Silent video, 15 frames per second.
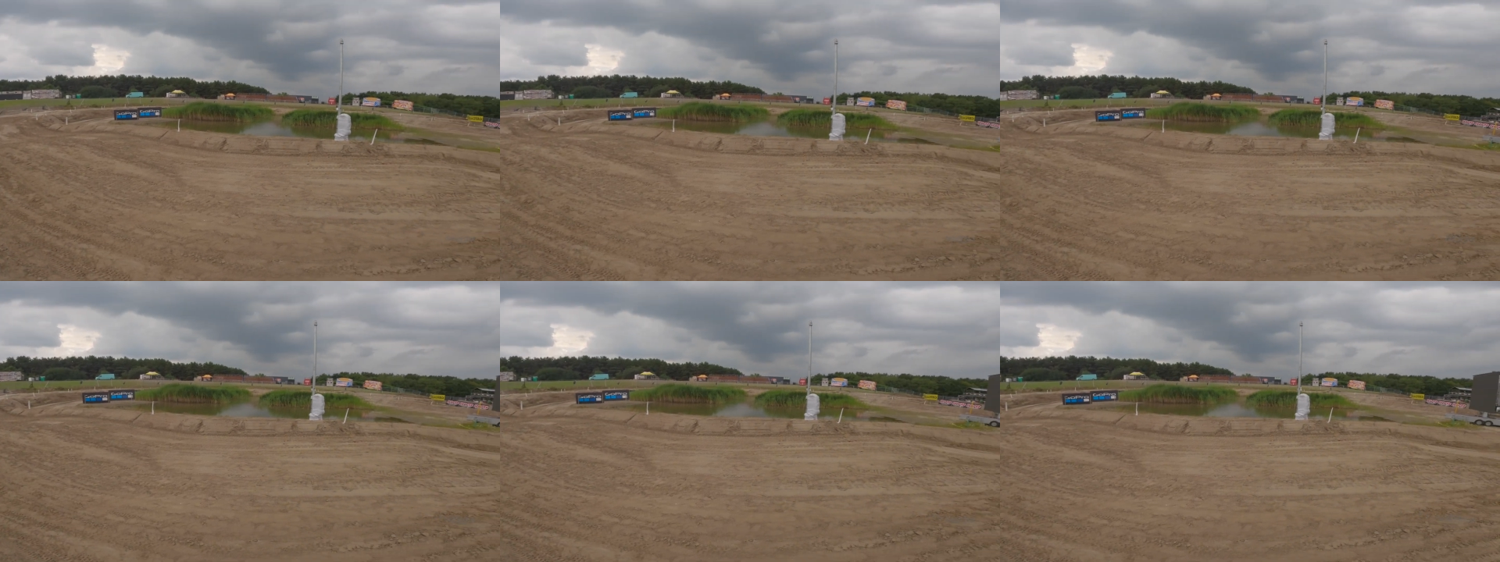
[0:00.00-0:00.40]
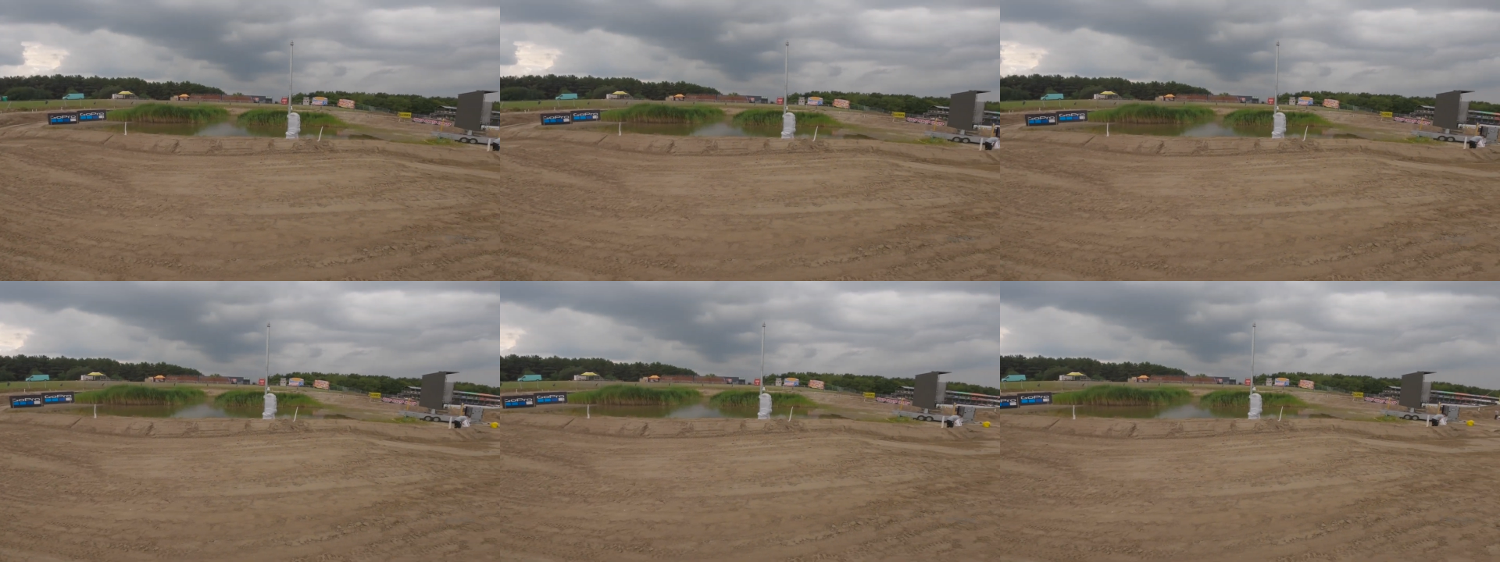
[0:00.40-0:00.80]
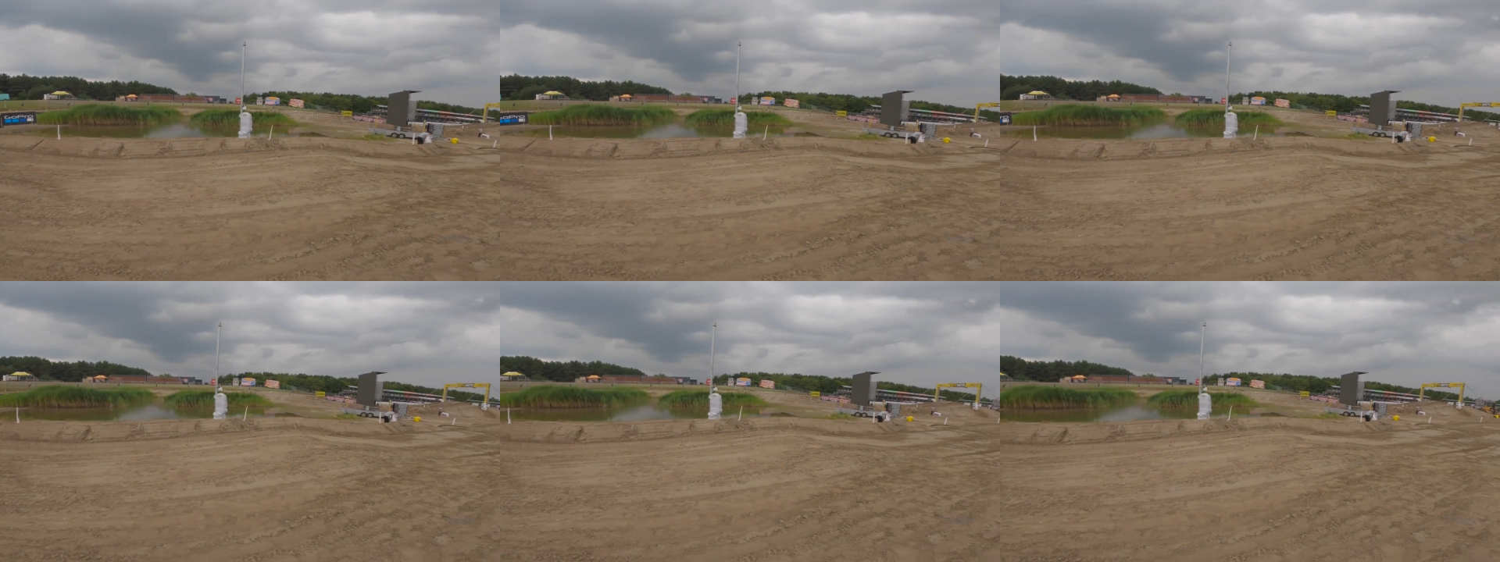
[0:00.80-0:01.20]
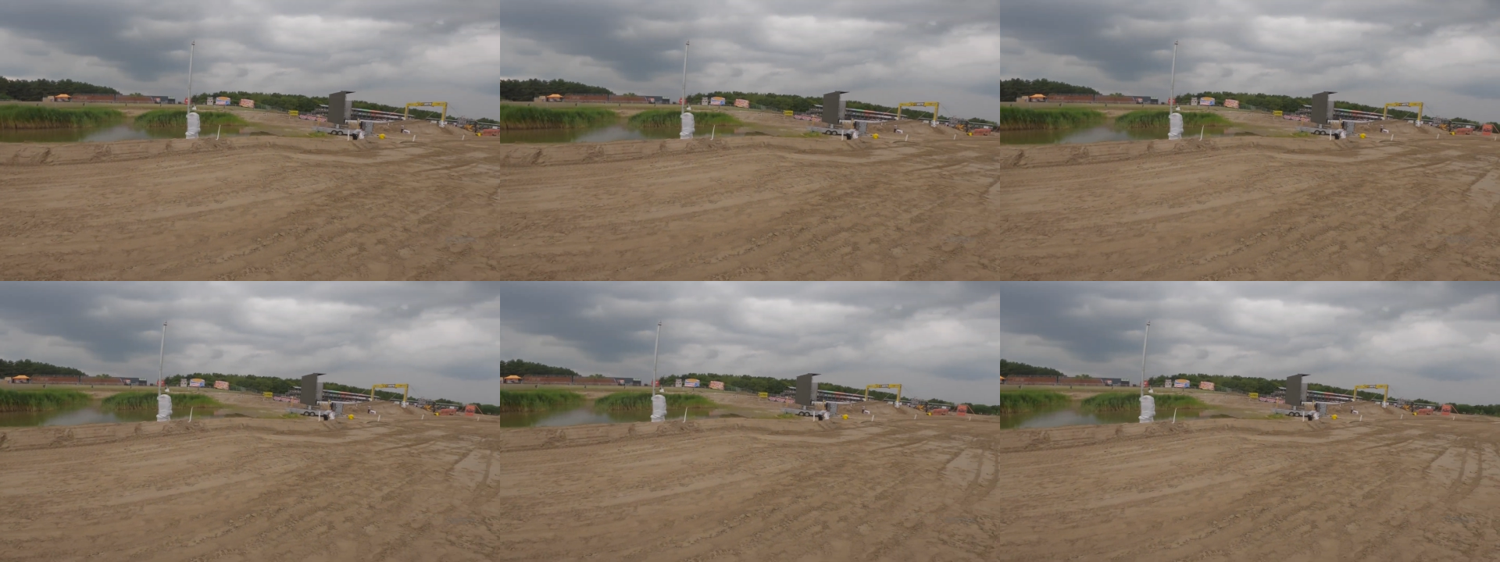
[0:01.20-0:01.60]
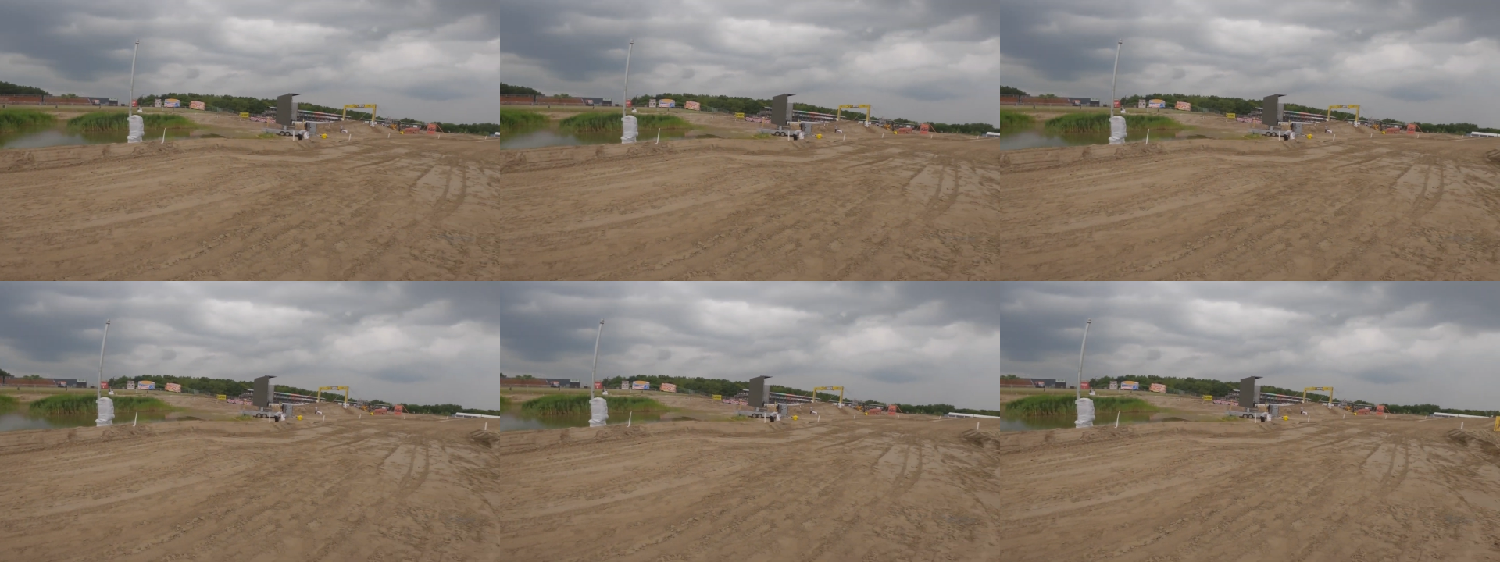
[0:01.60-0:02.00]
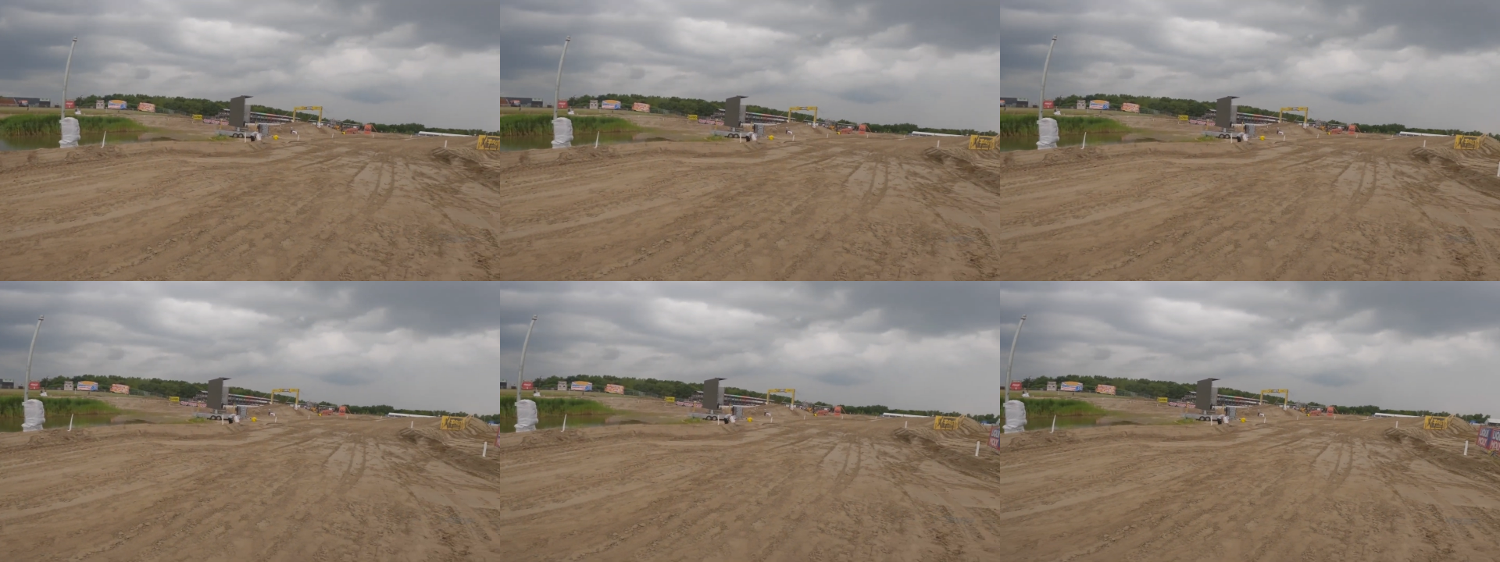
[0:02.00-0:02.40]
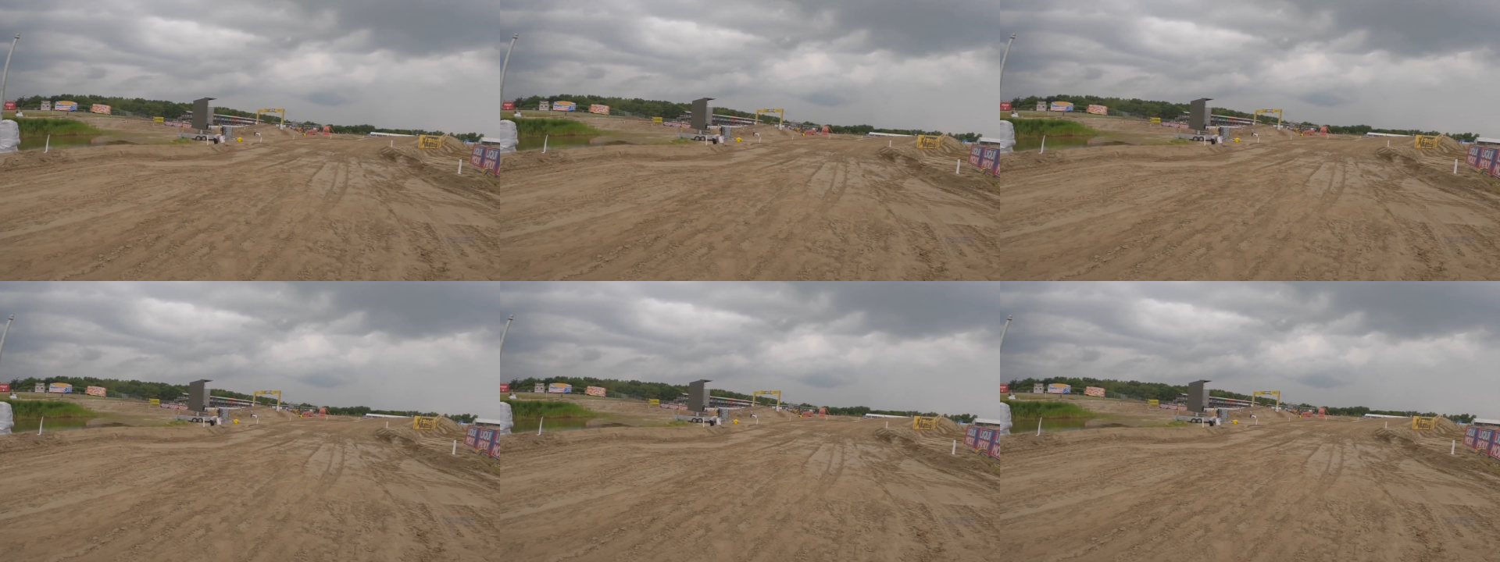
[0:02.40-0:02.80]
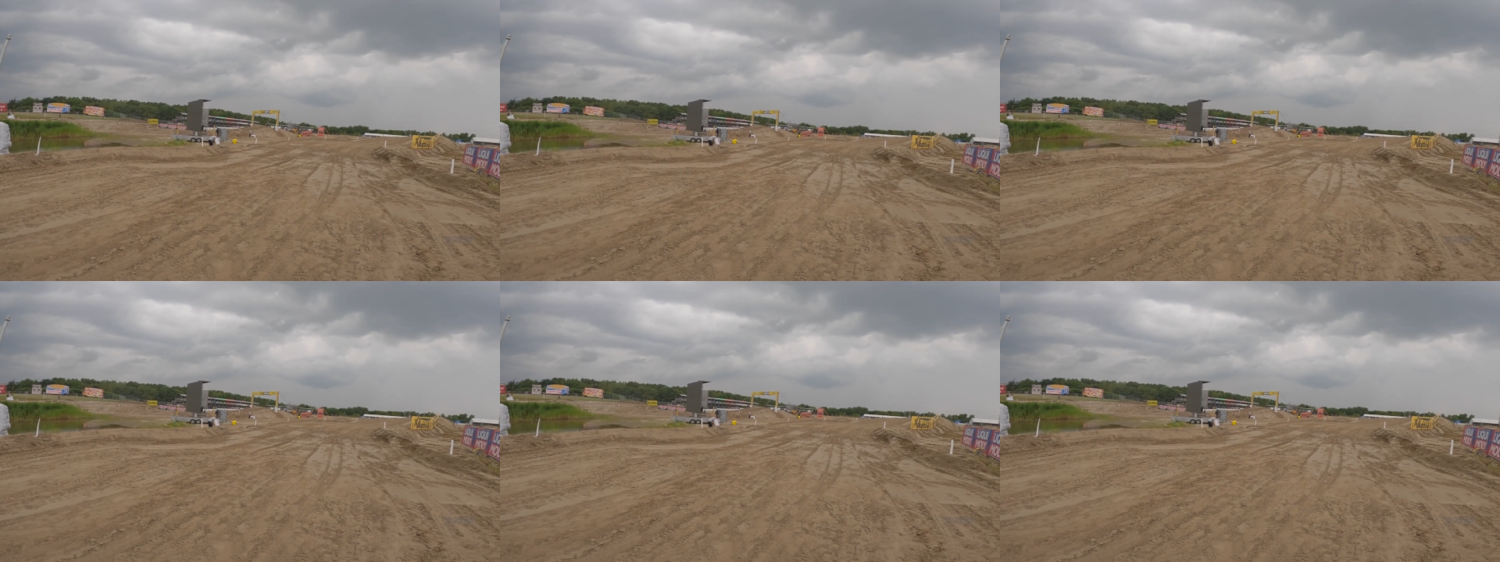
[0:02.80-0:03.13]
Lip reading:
Nobody's mouth can be seen.